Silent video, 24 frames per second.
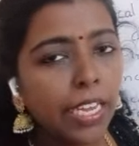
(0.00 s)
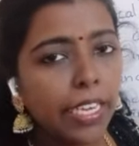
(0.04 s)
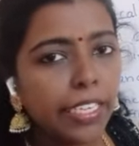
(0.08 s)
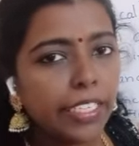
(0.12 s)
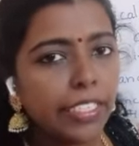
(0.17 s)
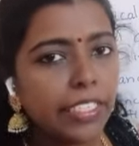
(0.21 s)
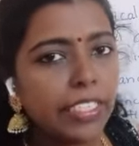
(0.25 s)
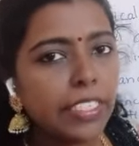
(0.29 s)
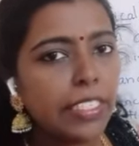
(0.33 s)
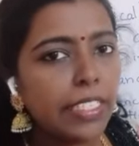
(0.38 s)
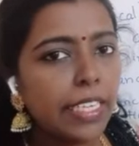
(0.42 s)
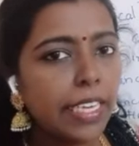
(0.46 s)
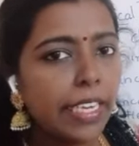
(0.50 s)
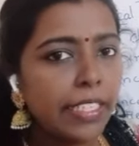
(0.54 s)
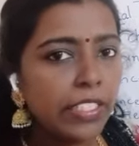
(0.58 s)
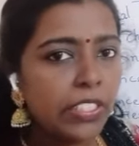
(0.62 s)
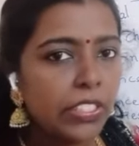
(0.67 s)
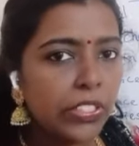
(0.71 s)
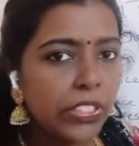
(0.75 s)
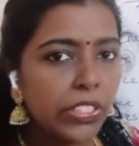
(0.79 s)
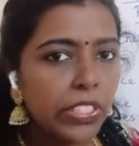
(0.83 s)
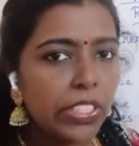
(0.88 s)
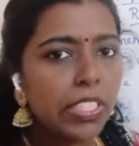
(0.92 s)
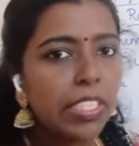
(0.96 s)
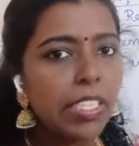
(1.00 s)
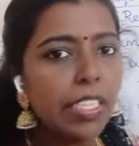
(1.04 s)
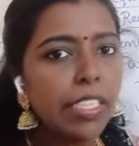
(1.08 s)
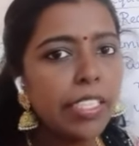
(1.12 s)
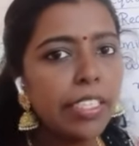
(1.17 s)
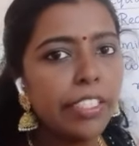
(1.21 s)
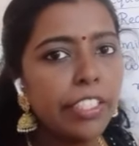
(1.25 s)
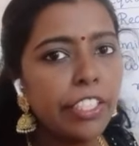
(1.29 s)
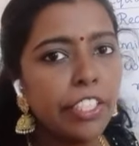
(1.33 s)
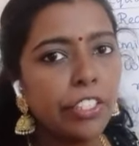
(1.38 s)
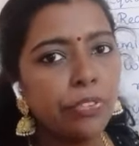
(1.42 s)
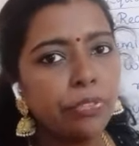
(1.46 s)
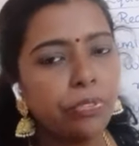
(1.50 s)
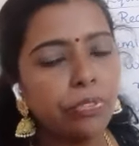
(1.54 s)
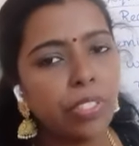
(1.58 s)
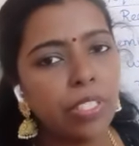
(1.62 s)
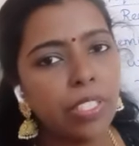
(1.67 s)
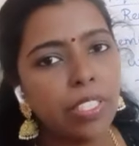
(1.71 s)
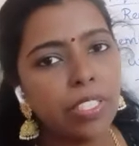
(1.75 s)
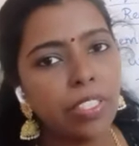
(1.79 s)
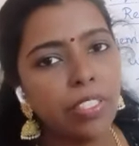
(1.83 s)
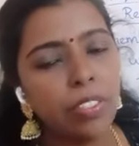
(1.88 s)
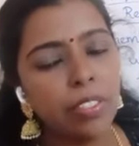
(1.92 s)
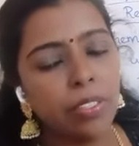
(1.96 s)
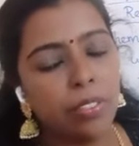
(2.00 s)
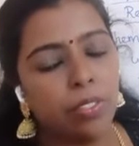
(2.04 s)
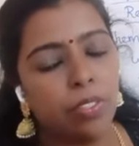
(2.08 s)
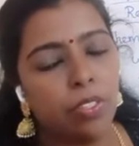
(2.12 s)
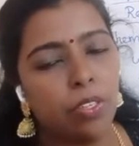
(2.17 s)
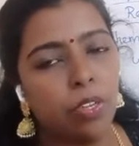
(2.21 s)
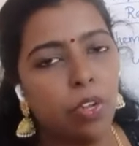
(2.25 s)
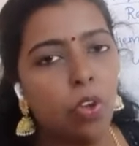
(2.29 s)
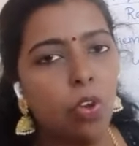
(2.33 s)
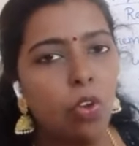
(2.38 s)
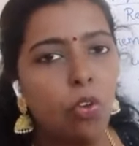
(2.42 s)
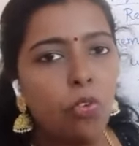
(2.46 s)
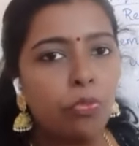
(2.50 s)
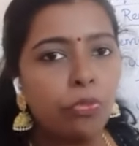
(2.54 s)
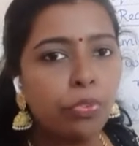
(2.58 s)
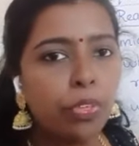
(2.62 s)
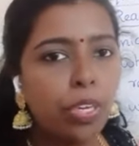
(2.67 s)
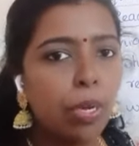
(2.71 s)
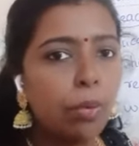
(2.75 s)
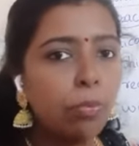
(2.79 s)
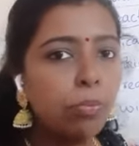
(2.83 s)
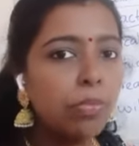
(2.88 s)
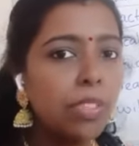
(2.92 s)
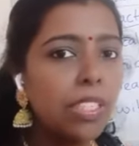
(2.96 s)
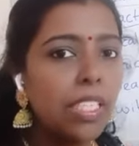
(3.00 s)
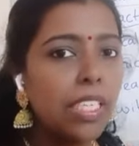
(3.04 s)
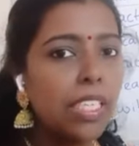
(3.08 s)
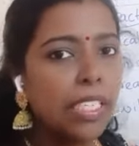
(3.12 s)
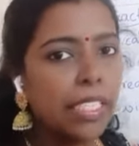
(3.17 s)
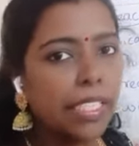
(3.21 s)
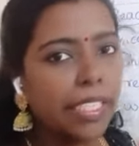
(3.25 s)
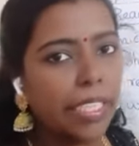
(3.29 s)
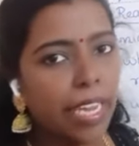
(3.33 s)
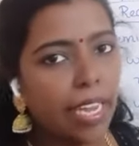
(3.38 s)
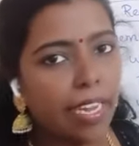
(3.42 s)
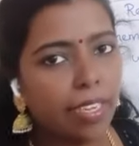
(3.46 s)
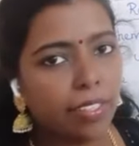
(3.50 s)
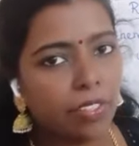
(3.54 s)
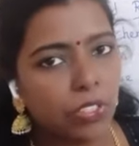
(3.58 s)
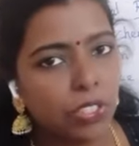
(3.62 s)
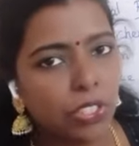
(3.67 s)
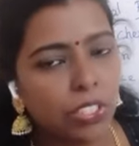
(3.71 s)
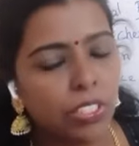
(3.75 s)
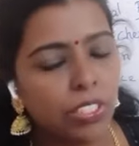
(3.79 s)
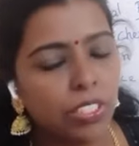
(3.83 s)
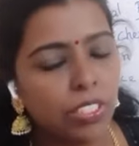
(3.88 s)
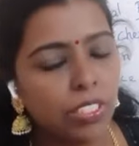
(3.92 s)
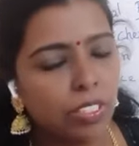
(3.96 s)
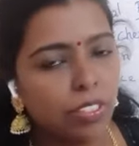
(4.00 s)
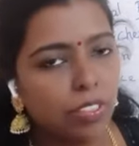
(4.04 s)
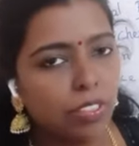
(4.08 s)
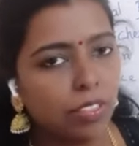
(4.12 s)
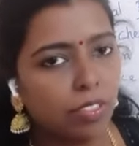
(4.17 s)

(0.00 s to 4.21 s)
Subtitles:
It is entirely different from the reactant.